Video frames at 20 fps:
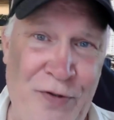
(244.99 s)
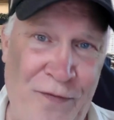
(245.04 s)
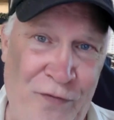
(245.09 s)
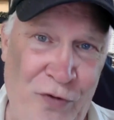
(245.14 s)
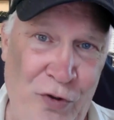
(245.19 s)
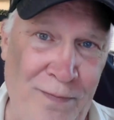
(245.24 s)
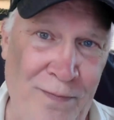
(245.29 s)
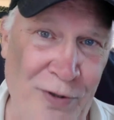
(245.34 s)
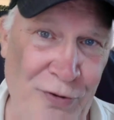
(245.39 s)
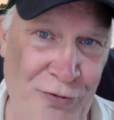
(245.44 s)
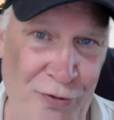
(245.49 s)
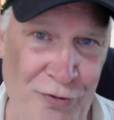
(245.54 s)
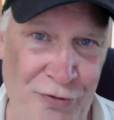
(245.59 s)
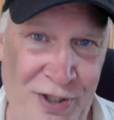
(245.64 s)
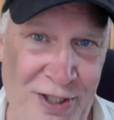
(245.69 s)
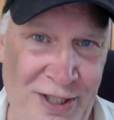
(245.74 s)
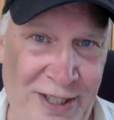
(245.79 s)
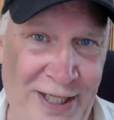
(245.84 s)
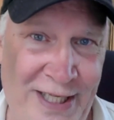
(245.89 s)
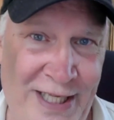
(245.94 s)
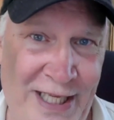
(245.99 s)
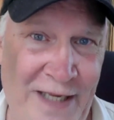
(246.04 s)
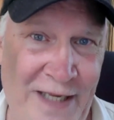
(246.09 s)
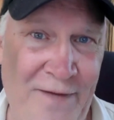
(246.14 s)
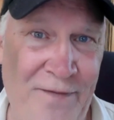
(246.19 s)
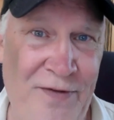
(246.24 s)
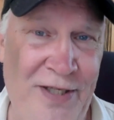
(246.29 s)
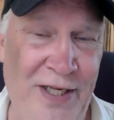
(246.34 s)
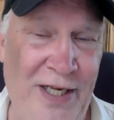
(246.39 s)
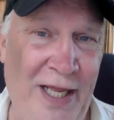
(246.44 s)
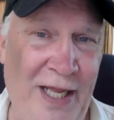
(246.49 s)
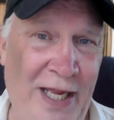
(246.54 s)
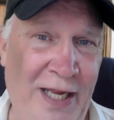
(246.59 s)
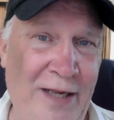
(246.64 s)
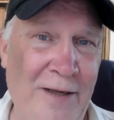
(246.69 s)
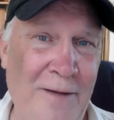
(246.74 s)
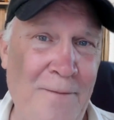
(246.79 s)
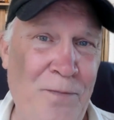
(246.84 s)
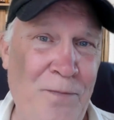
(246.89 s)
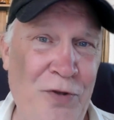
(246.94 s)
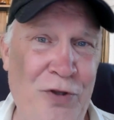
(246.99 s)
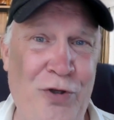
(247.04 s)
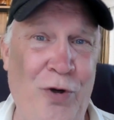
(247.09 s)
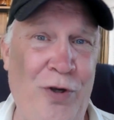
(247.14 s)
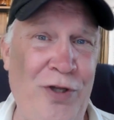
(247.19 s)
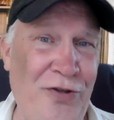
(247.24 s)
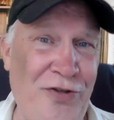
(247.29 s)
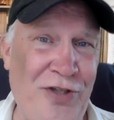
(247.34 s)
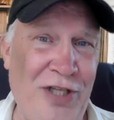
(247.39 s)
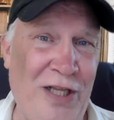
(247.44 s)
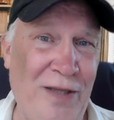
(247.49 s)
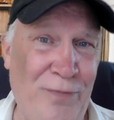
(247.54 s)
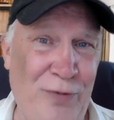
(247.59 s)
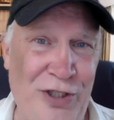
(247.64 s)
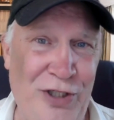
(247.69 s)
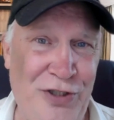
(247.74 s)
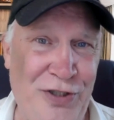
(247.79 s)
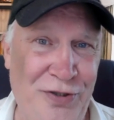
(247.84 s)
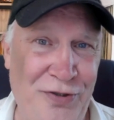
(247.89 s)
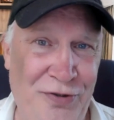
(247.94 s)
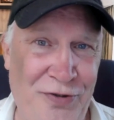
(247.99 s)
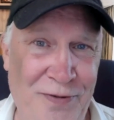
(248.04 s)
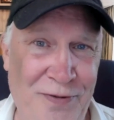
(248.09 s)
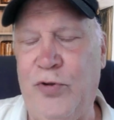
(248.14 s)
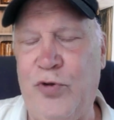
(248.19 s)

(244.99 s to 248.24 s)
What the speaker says: a few missiles into Kyiv today during the celebrations.